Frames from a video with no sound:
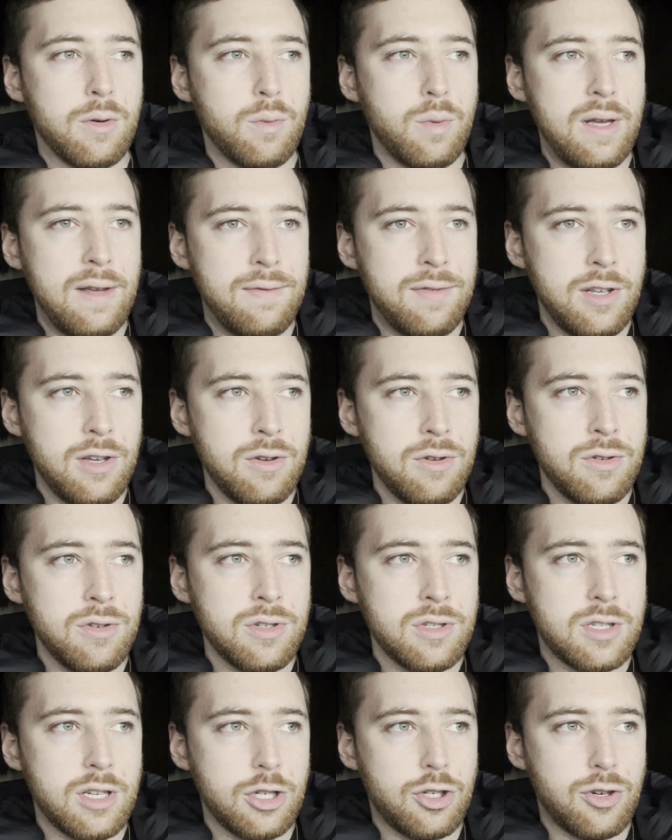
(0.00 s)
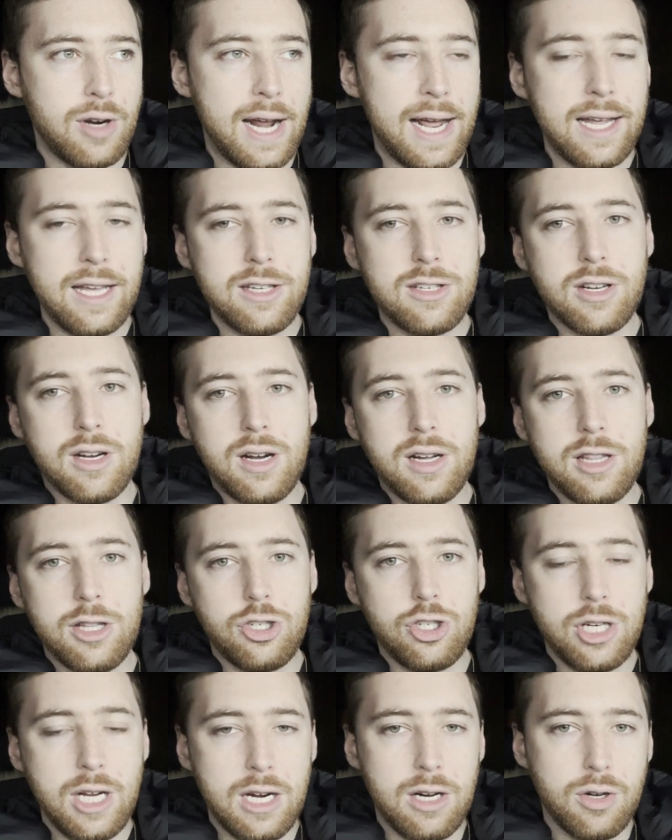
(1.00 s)
We've used Draggies on
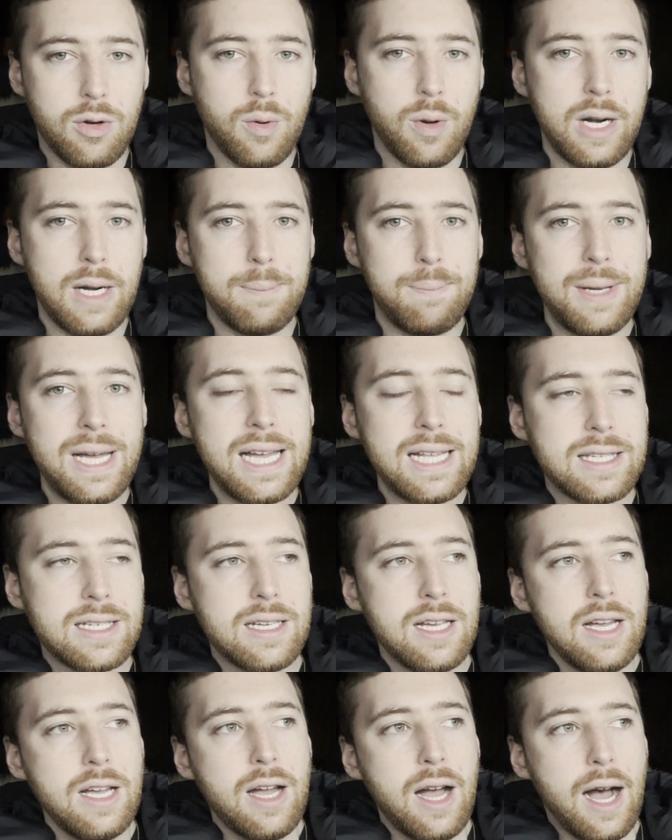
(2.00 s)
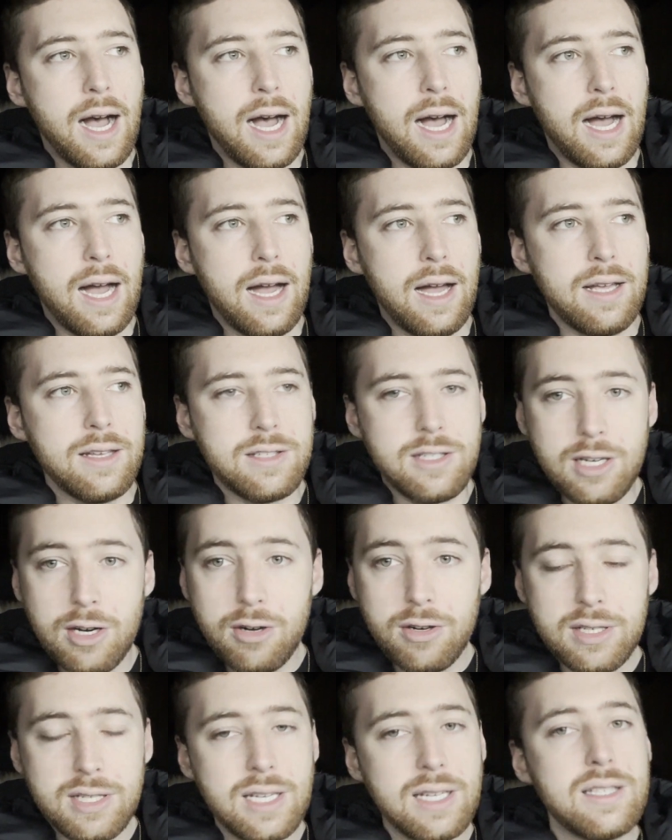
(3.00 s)
the channel quite a bit.
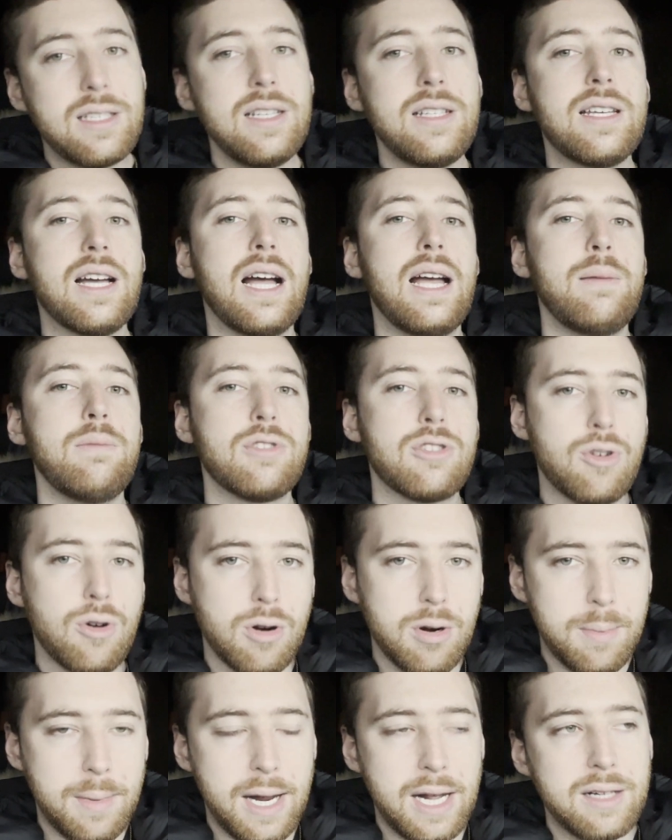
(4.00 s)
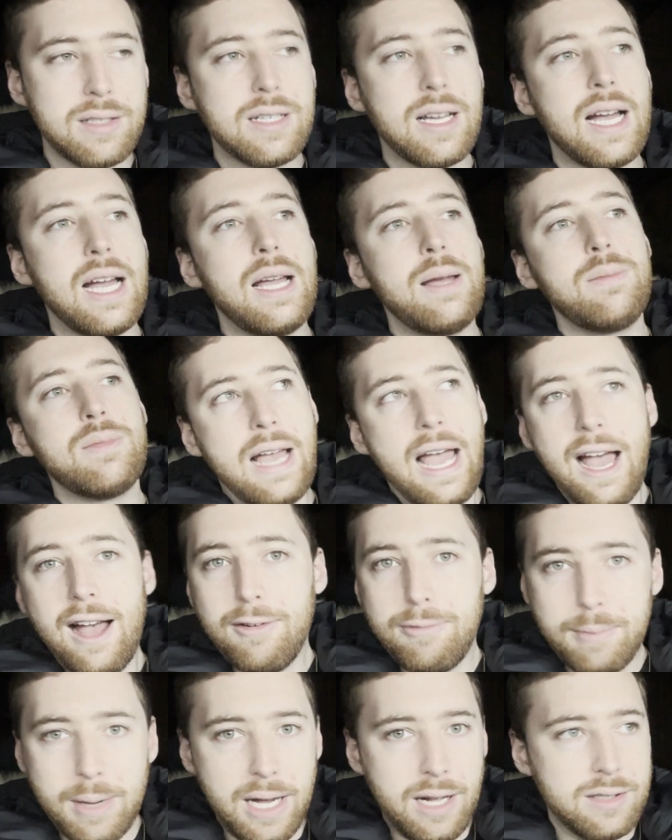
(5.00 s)
0 to 60 times, quarter mile times,
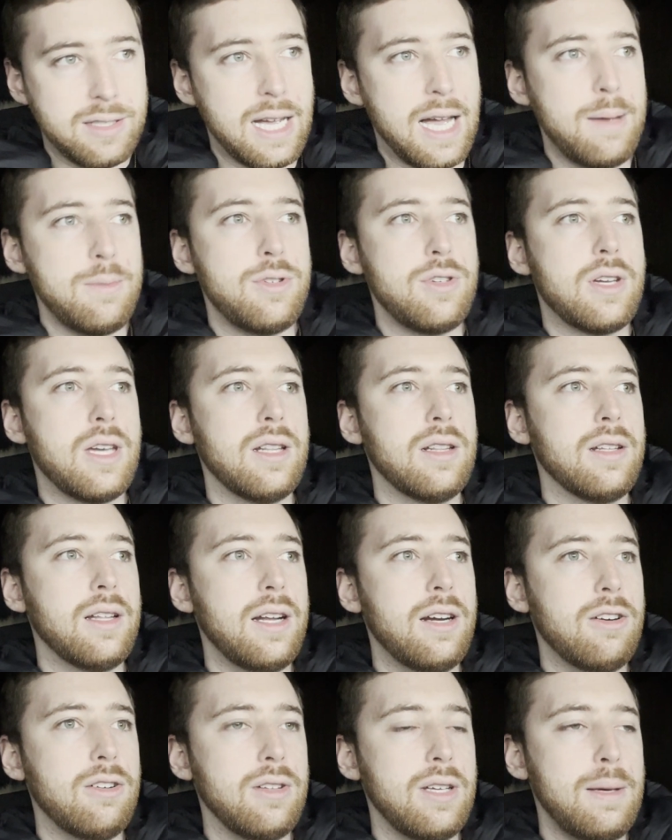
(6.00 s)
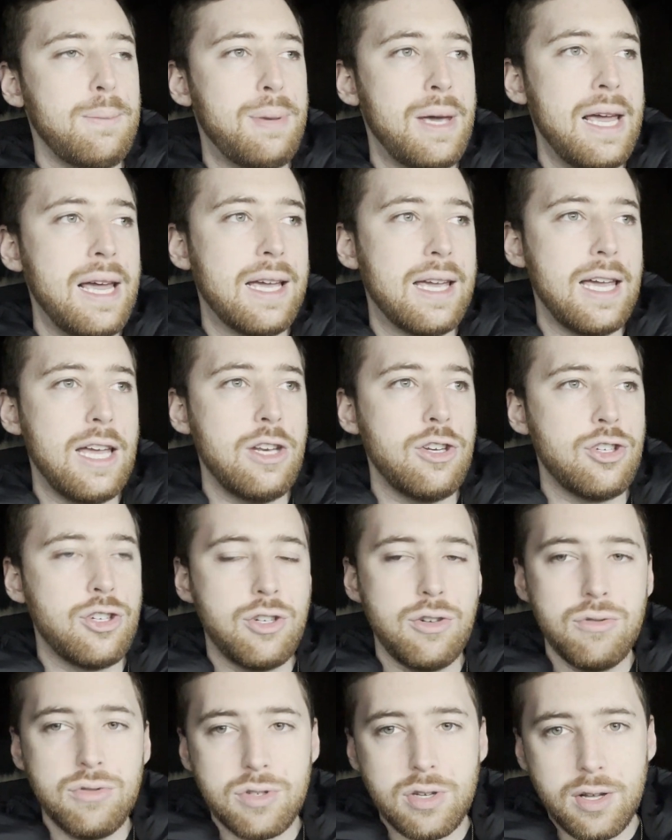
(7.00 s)
half mile times. You can literally pick and
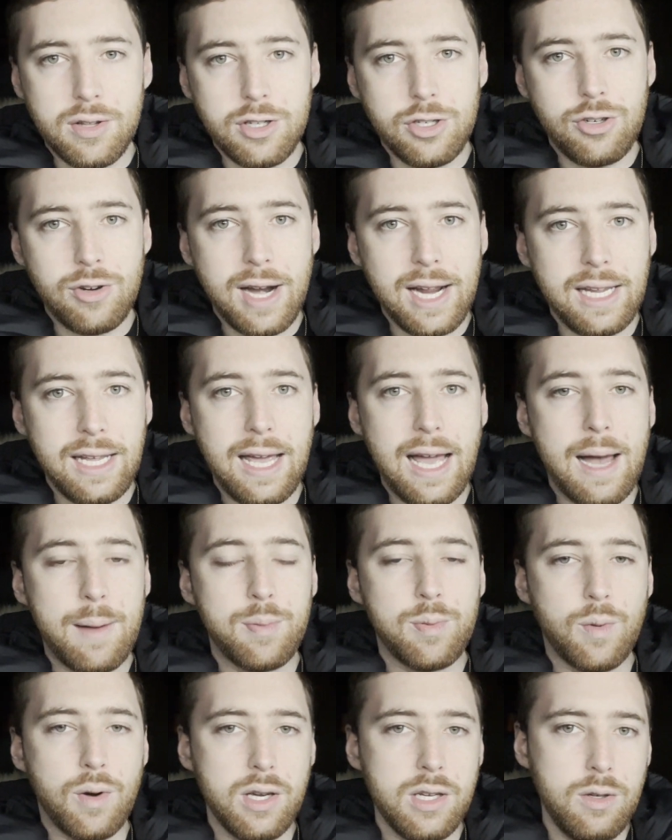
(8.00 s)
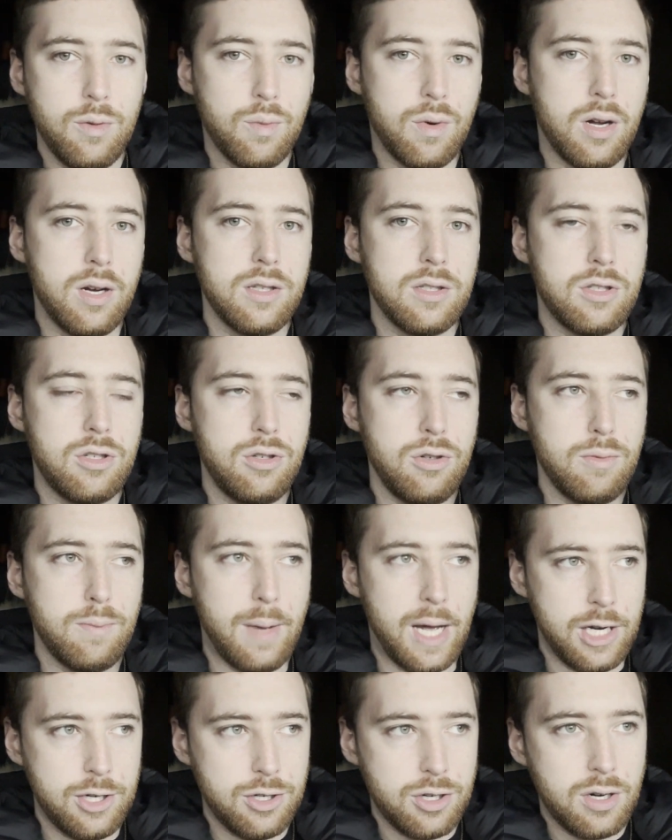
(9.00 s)
choose on the Draggy app what you want to
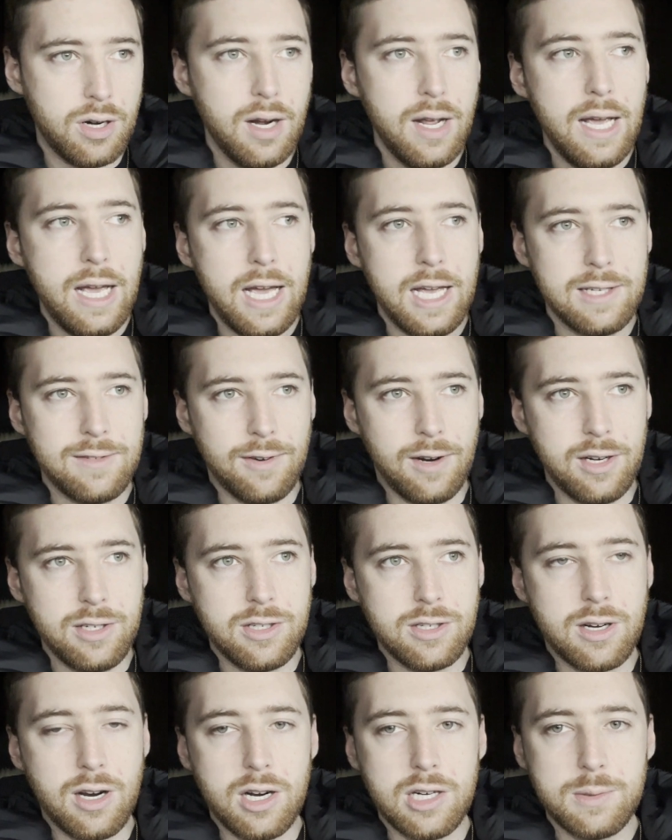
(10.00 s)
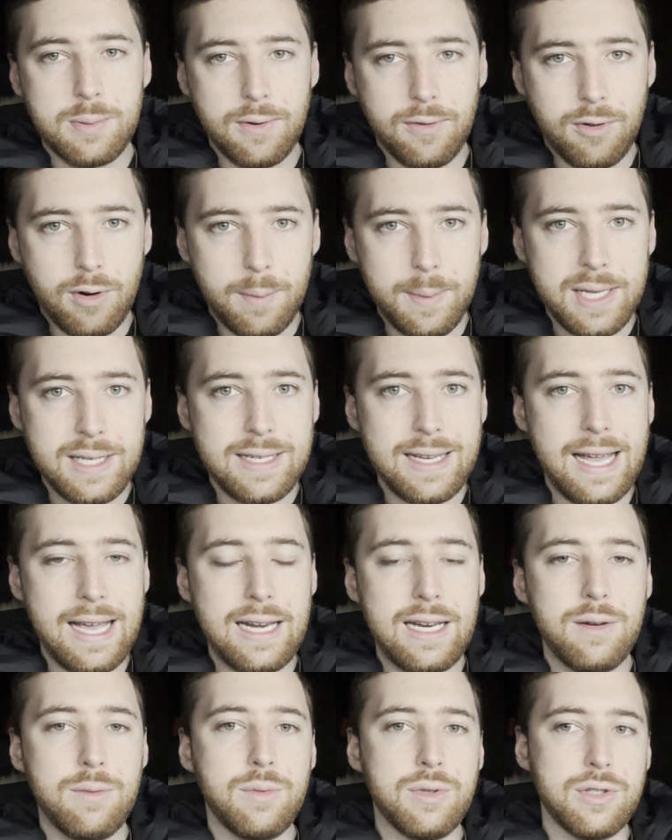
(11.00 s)
measure as far as your car's performance,
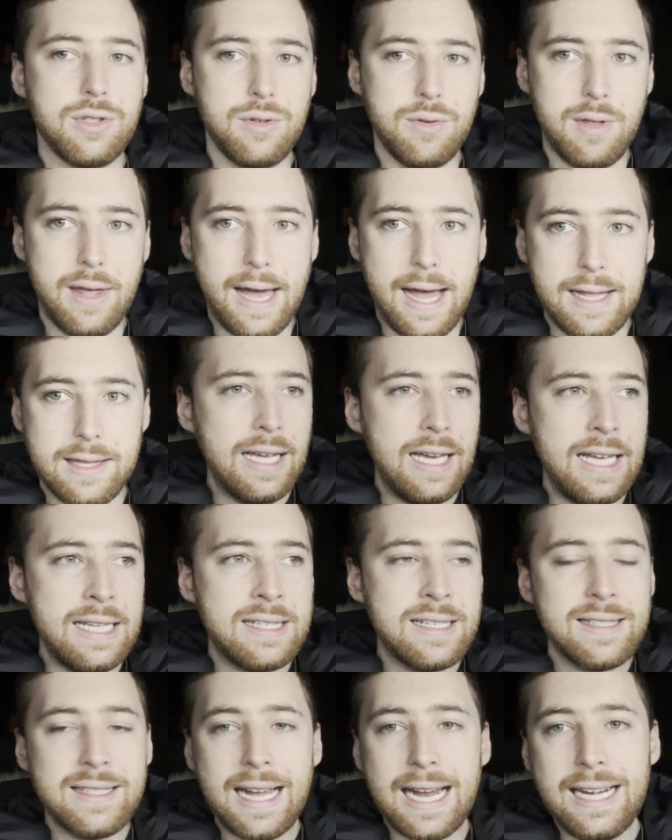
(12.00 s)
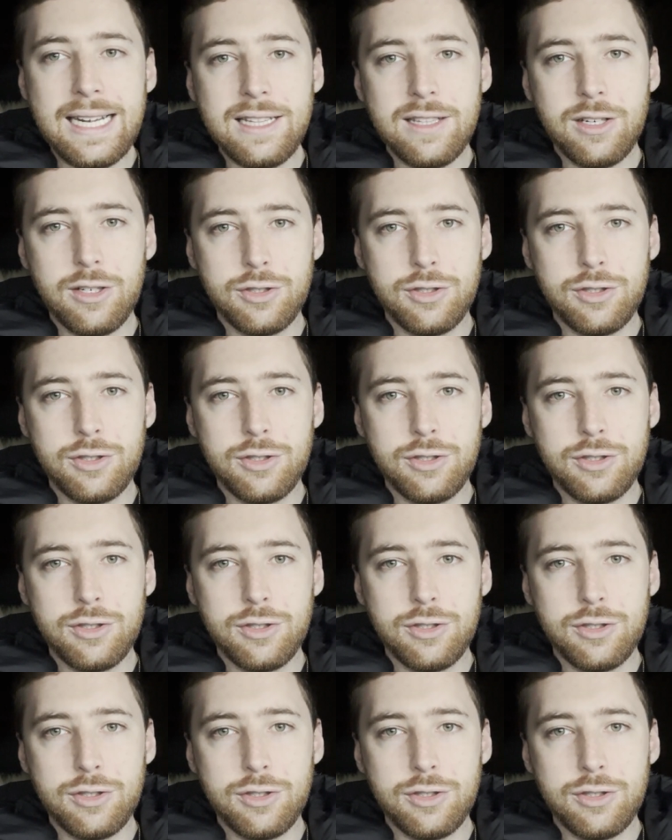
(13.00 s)
and it will do that. It's a tiny little